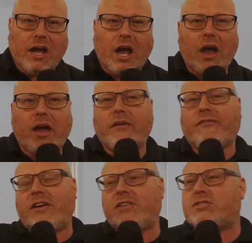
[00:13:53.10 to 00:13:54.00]
I
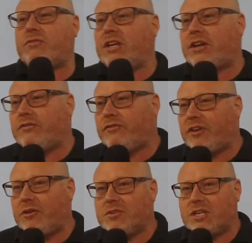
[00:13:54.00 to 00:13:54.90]
find this really
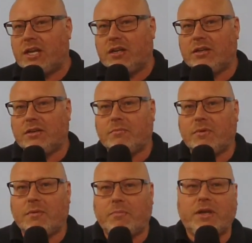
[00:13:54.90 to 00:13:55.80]
confusing
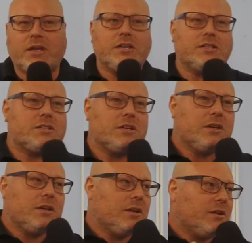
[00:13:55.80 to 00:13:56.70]
because
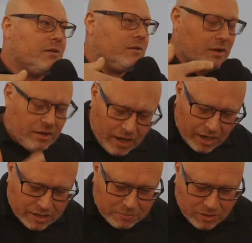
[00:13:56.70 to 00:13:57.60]
I'm
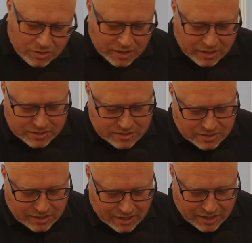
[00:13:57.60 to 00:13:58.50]
going to be looking at
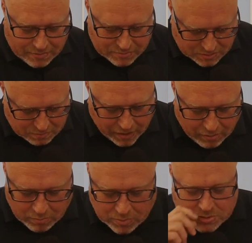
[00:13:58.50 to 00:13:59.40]
some
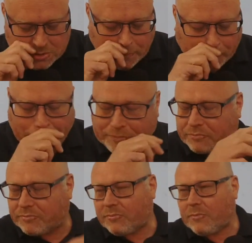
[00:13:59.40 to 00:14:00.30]
parables
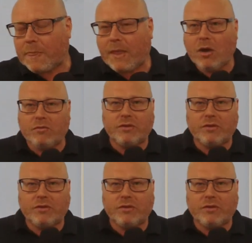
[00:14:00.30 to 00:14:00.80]
over